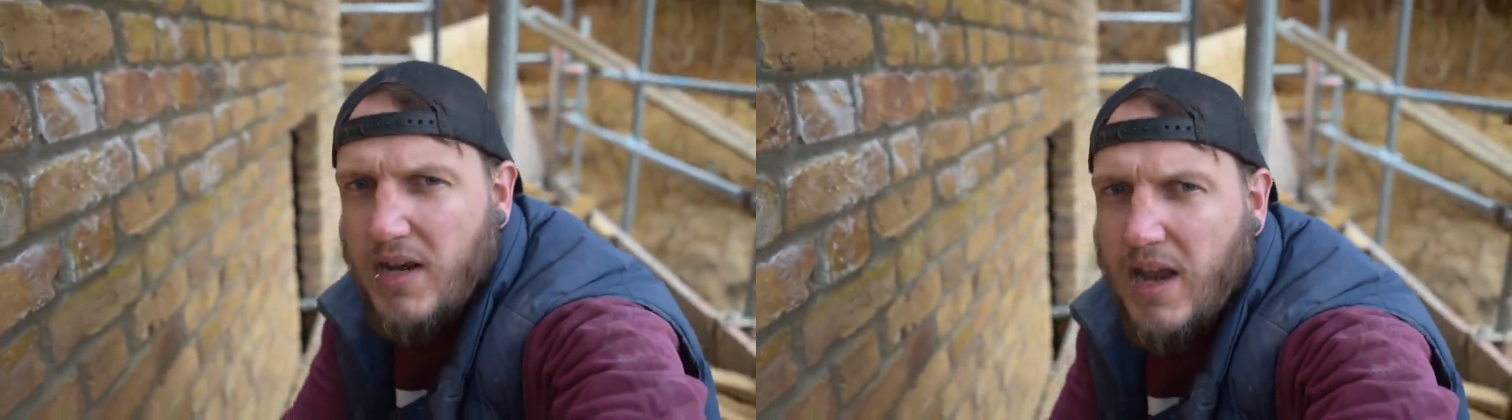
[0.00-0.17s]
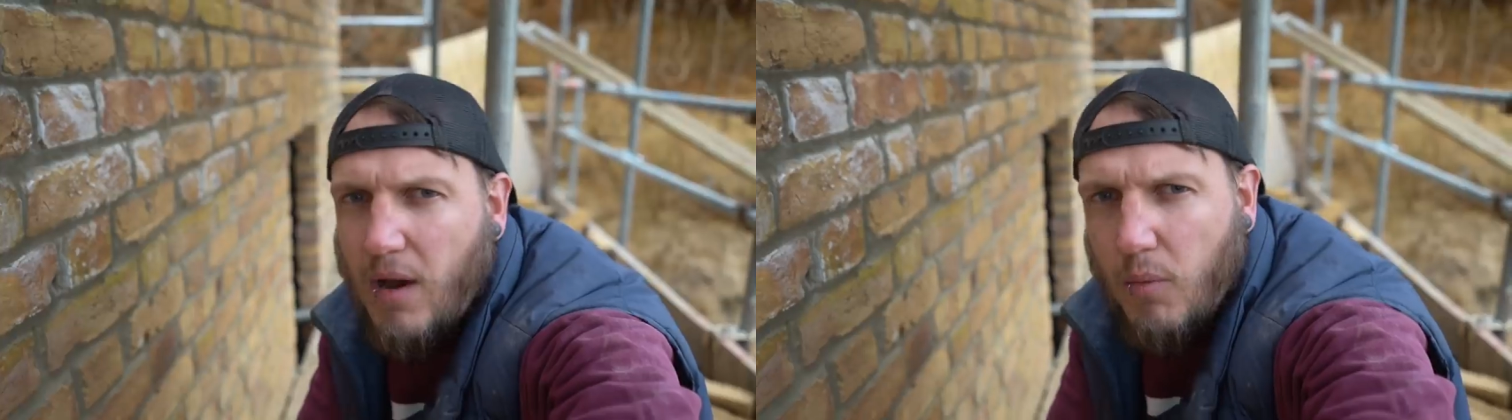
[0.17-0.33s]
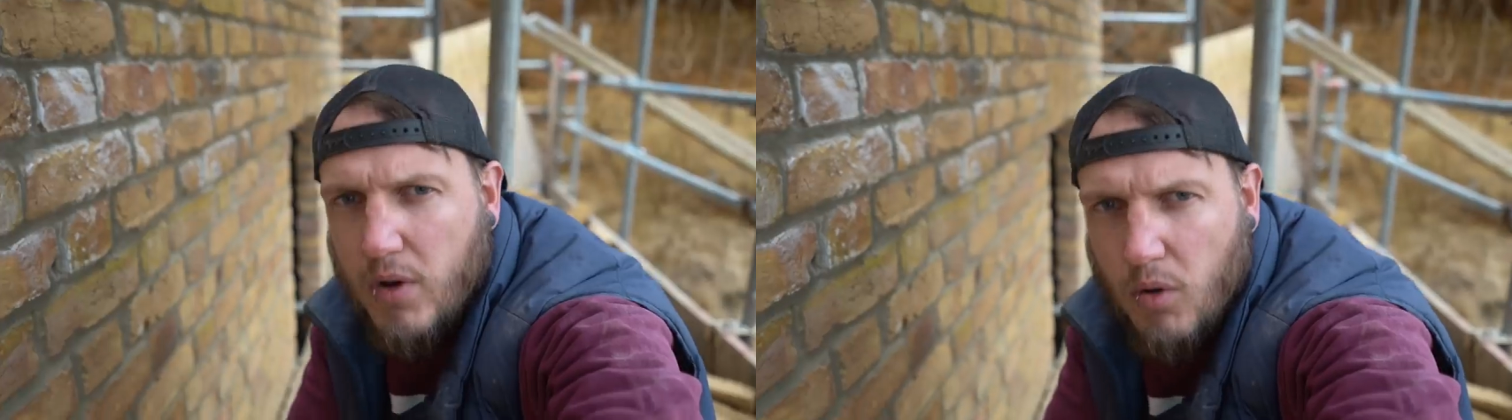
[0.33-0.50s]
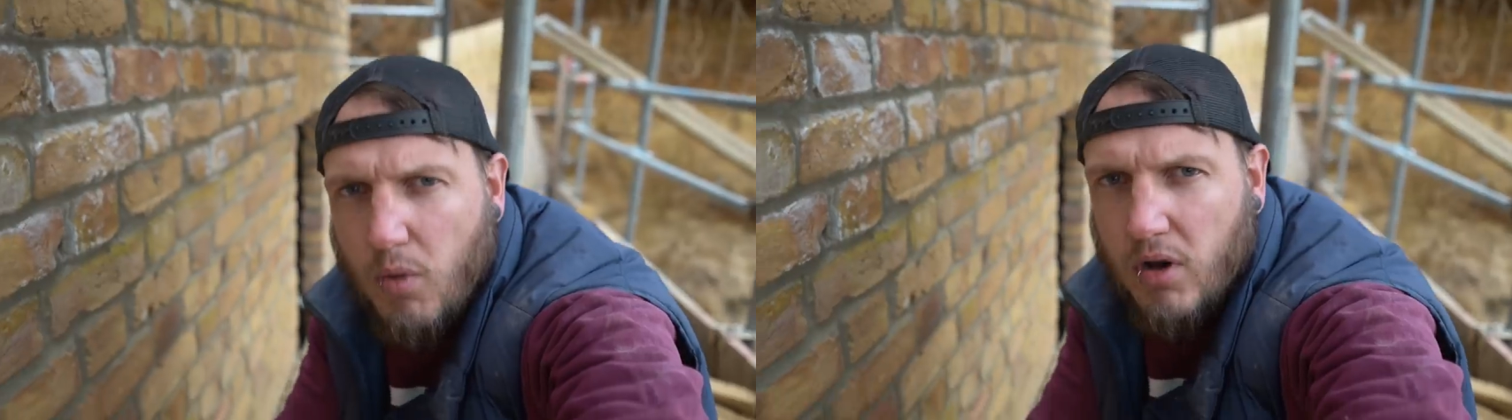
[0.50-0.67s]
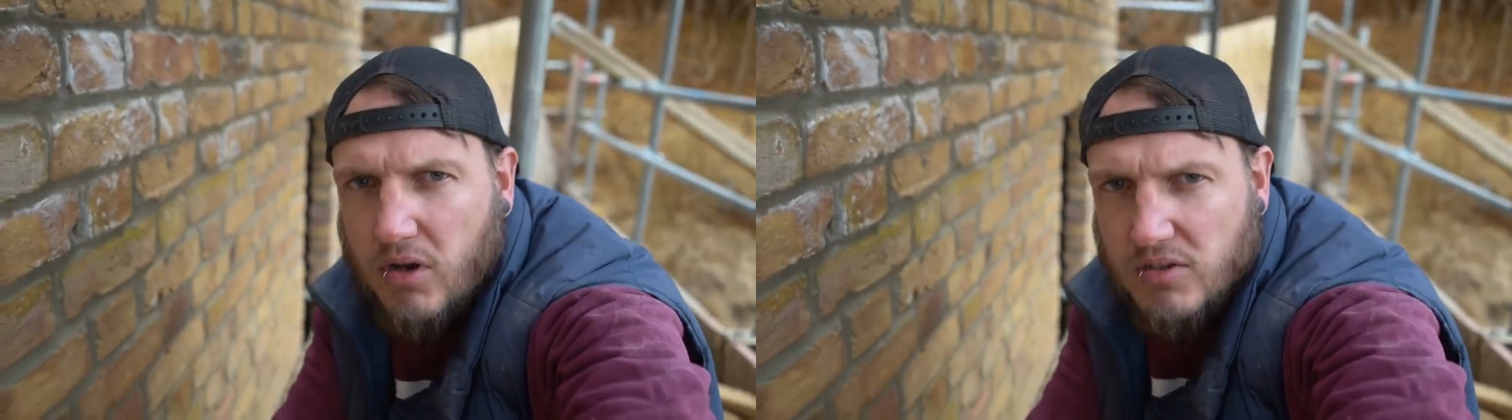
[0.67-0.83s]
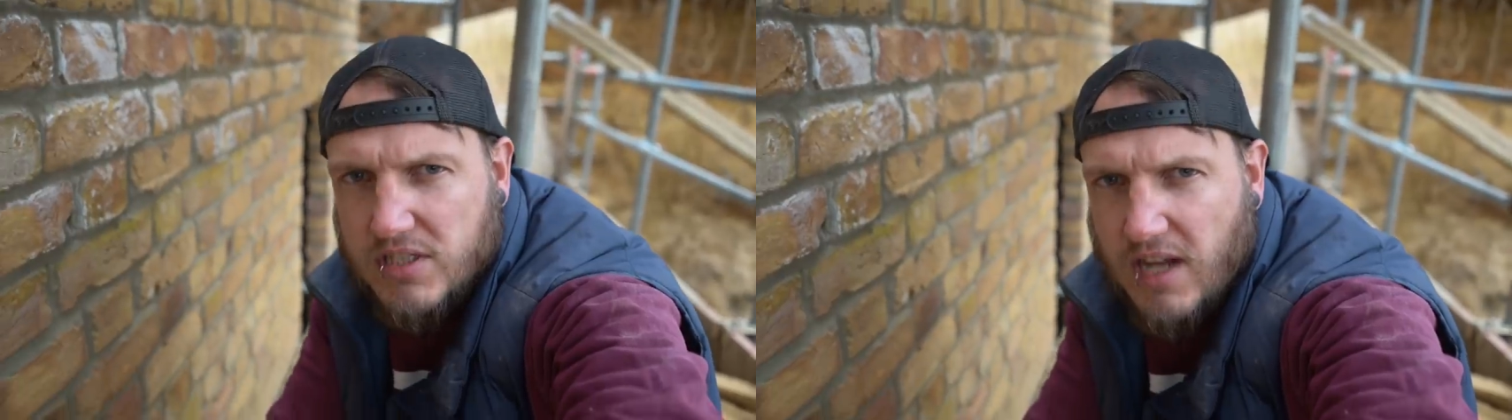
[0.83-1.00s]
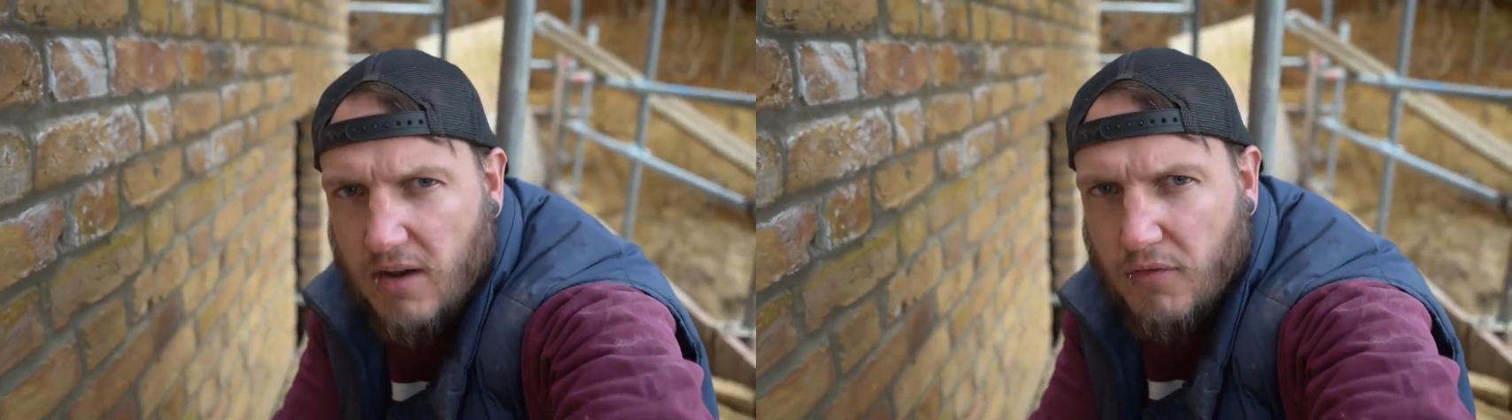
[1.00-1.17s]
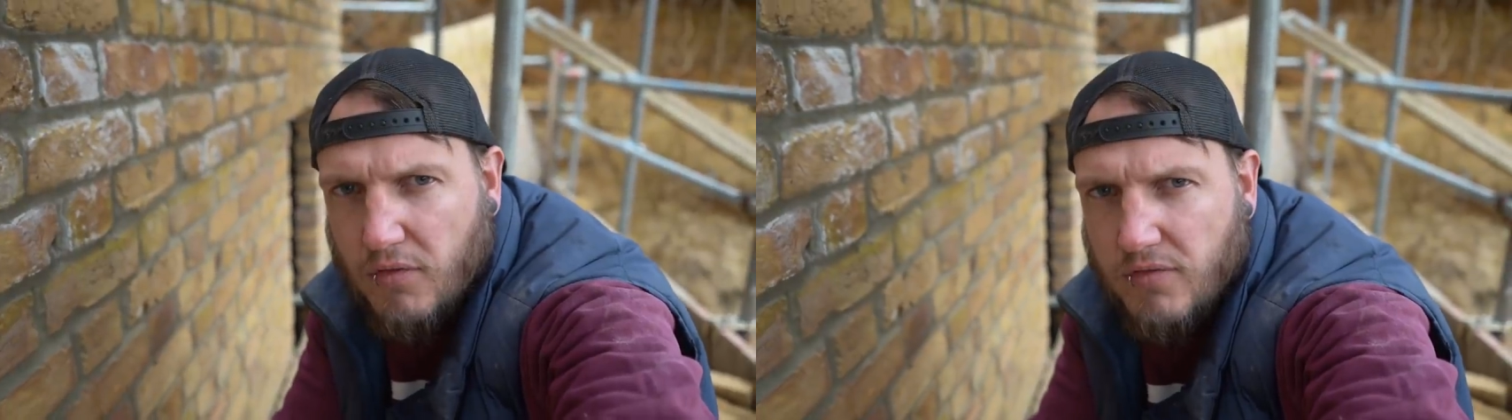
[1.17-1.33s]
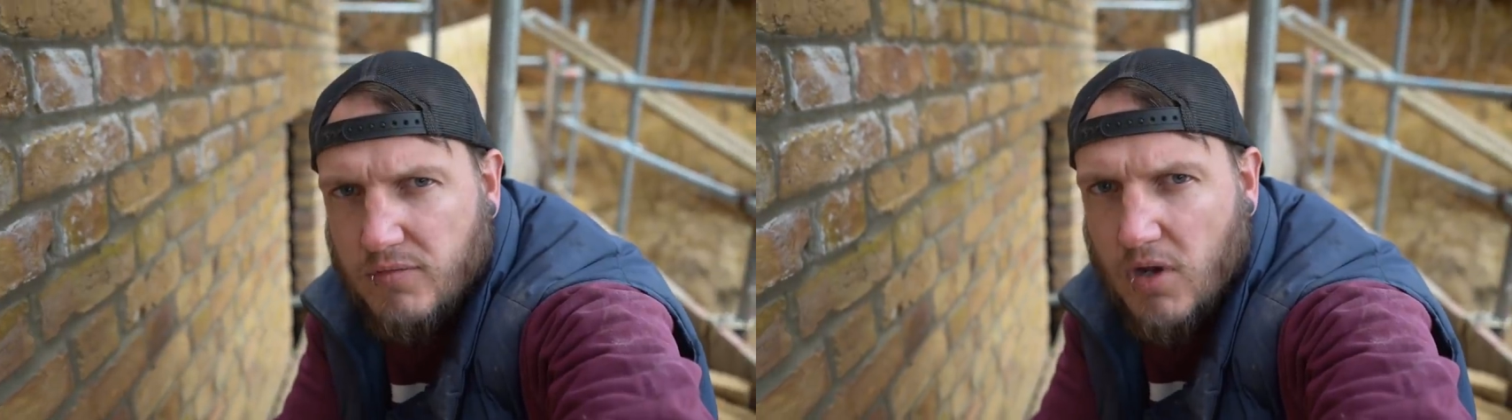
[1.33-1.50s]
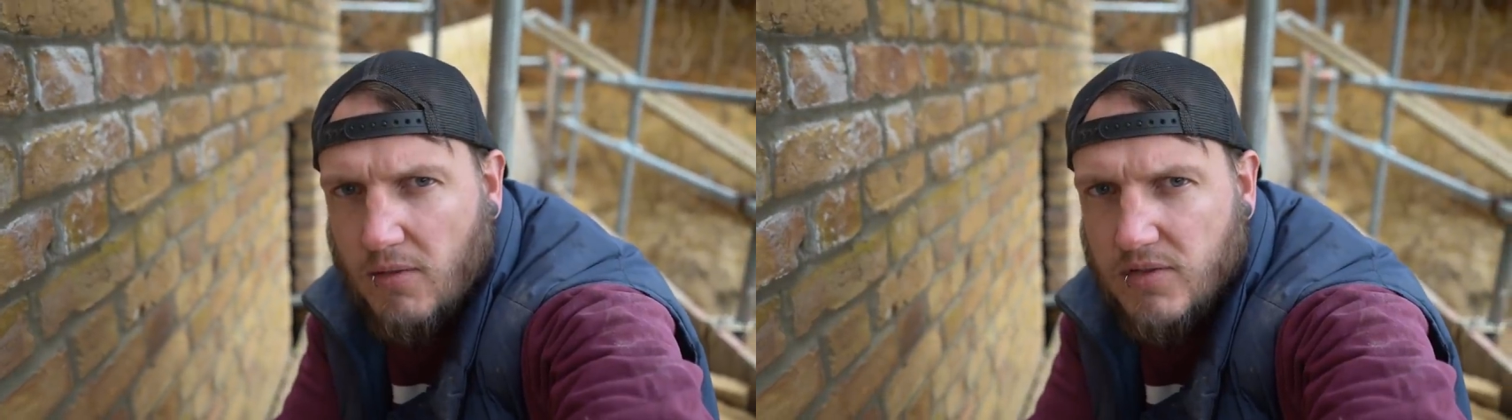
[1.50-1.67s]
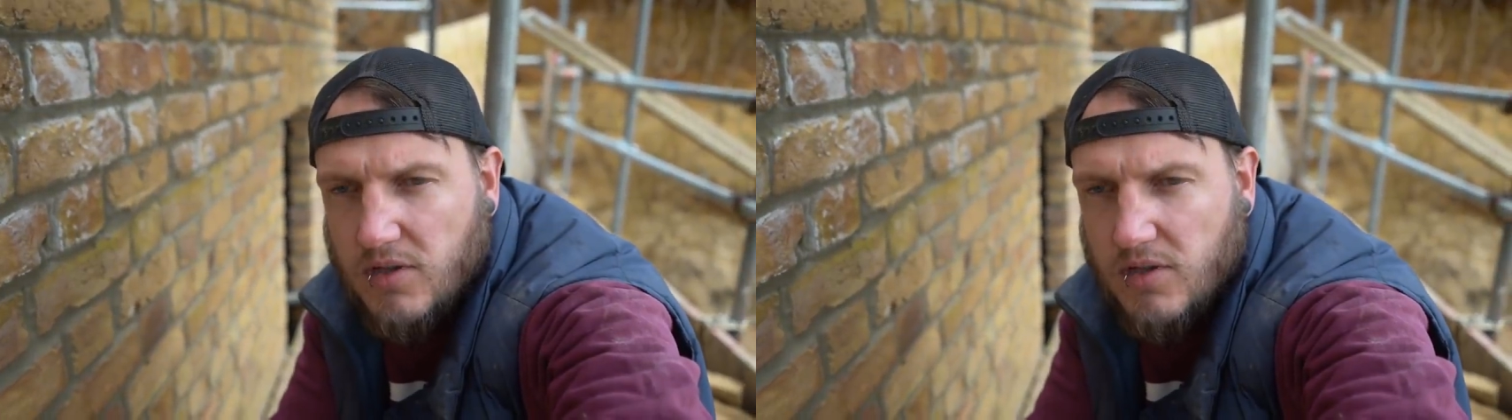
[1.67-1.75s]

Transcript: Now, we all work on scaffold from time to